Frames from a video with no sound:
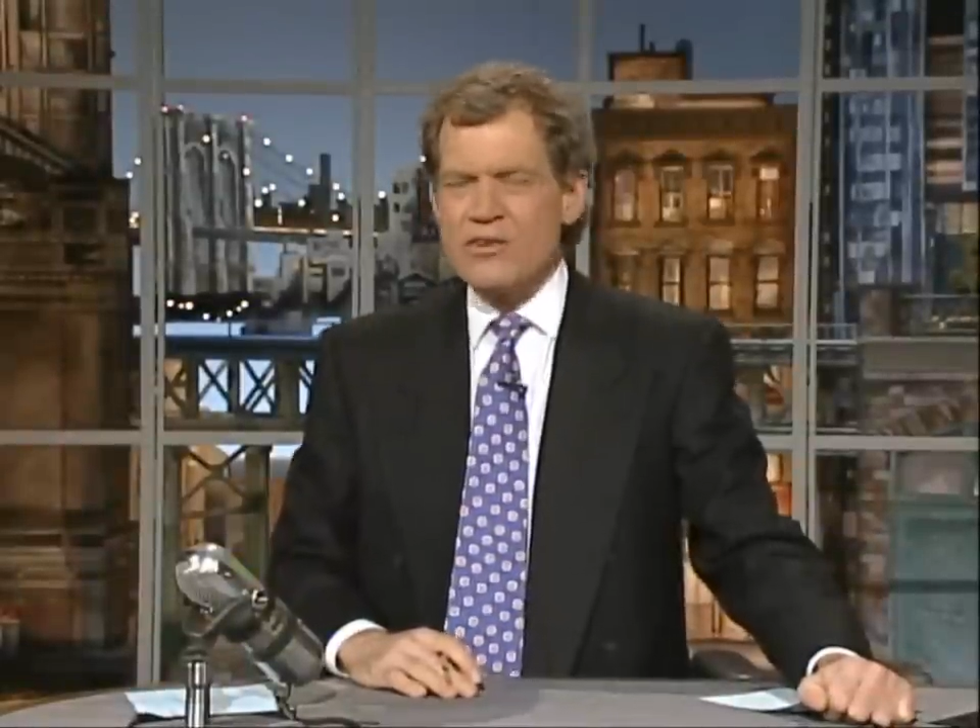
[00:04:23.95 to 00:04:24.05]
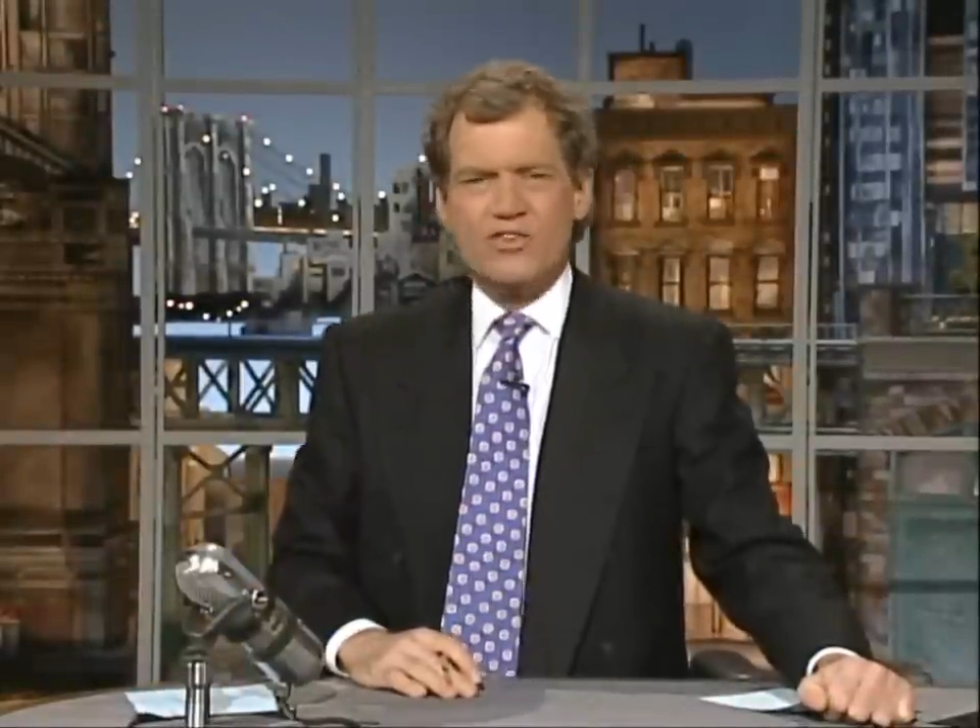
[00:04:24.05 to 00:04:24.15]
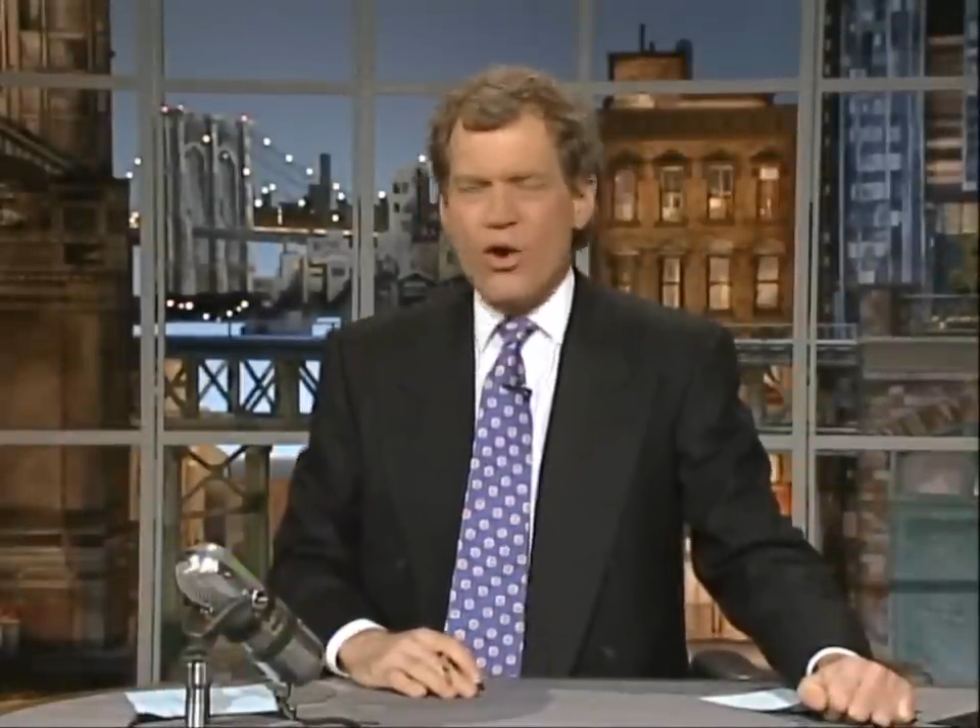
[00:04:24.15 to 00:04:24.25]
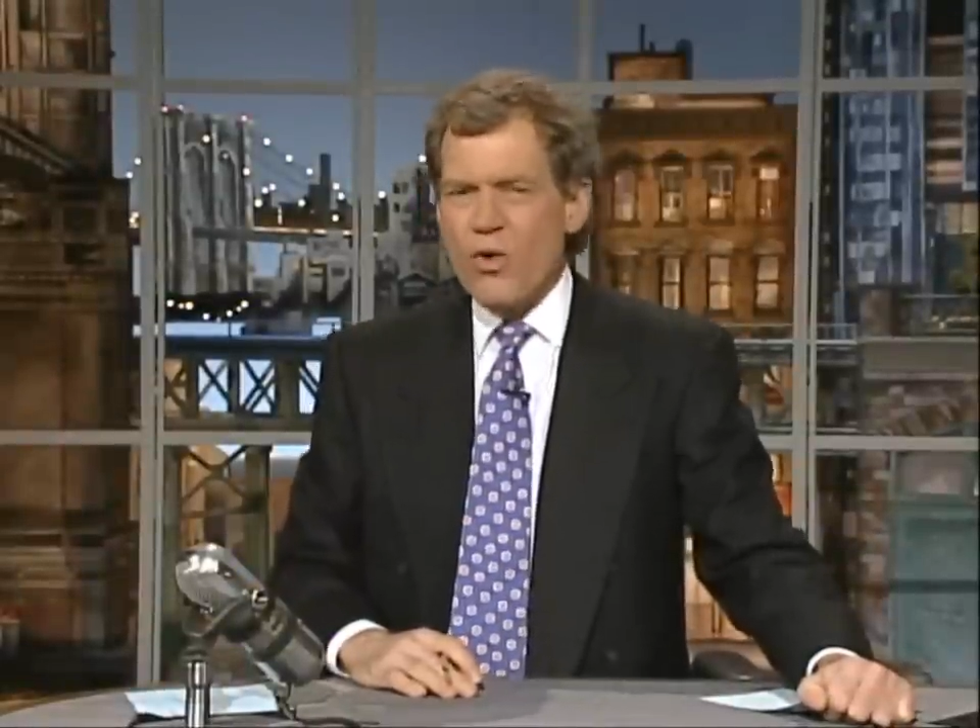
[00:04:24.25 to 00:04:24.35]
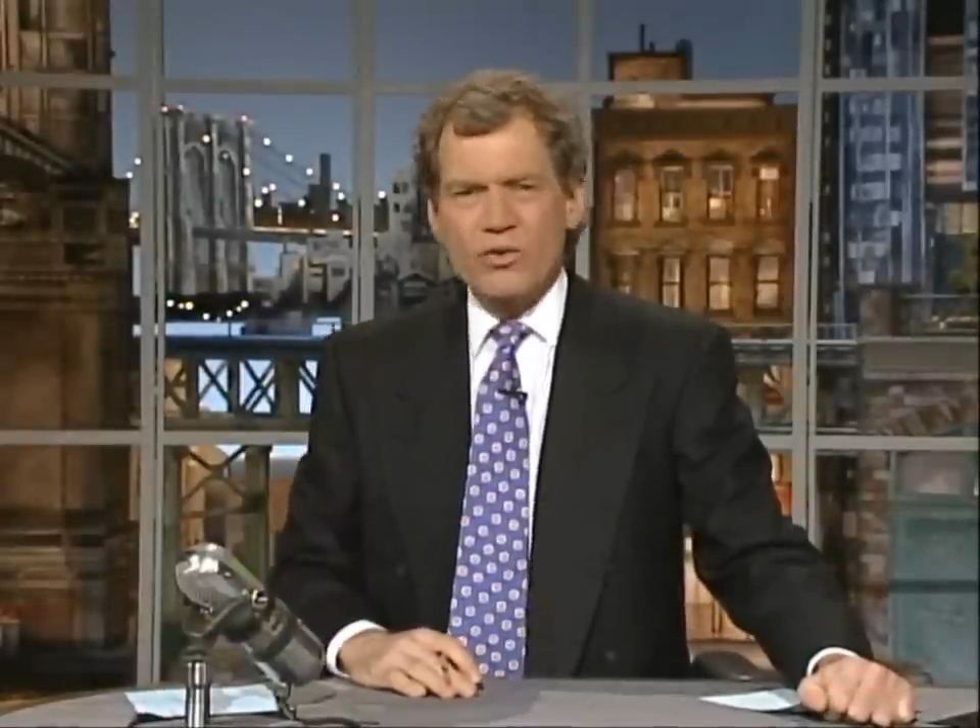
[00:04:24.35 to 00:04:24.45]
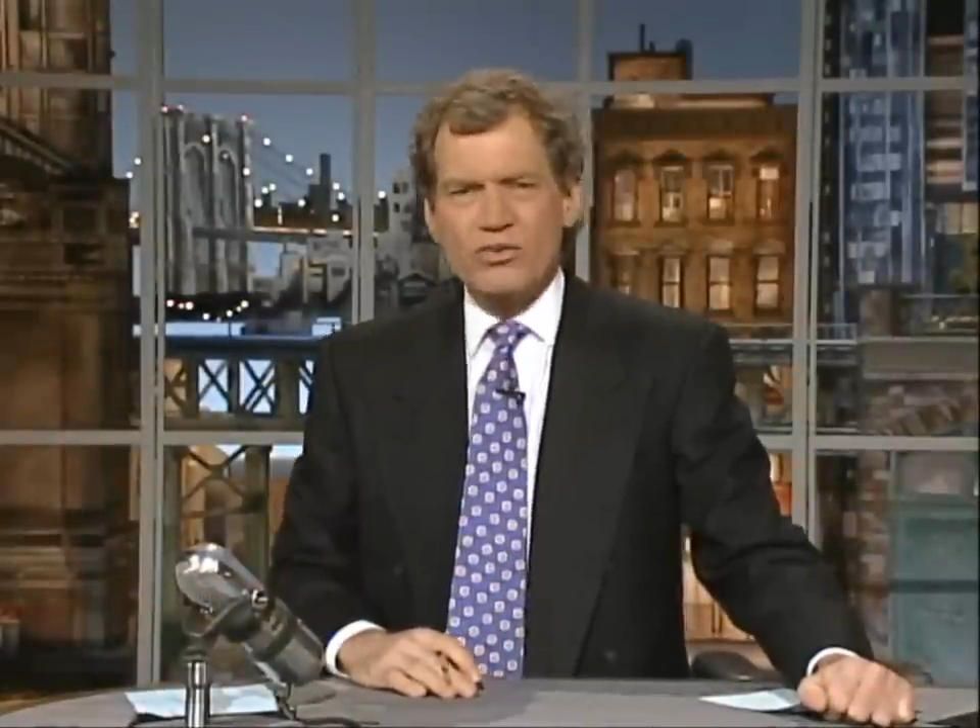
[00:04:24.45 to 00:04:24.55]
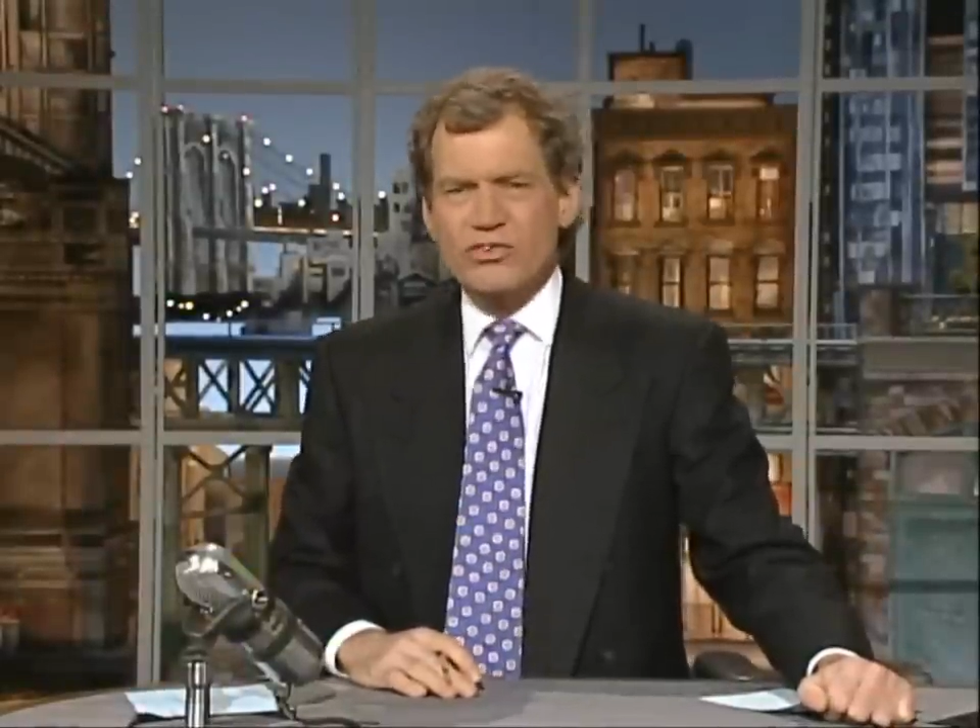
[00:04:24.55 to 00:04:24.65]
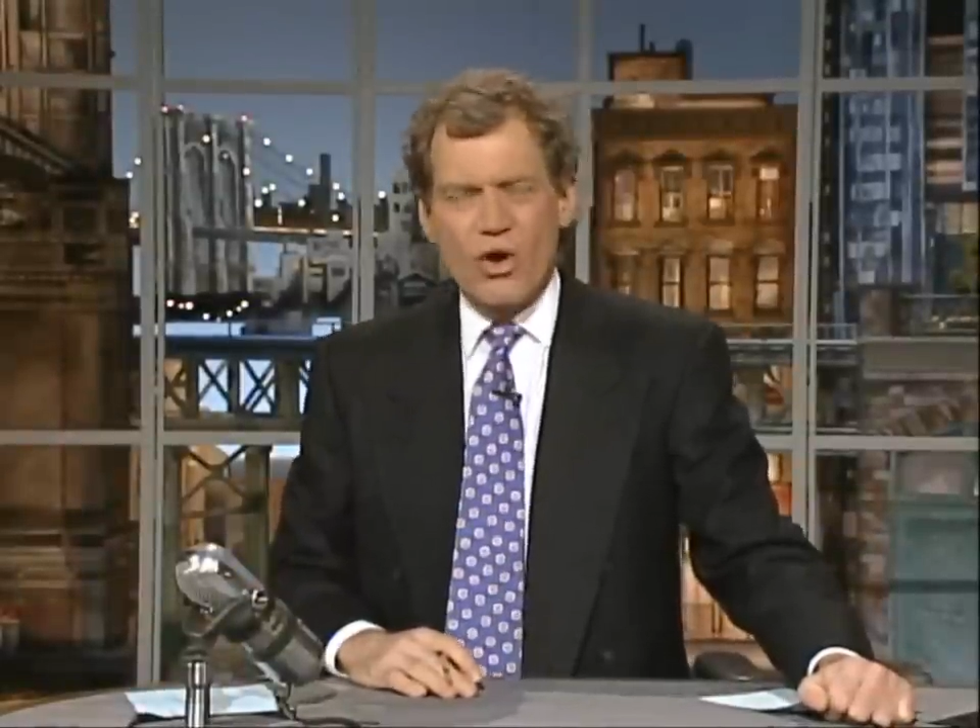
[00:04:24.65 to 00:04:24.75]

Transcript: don't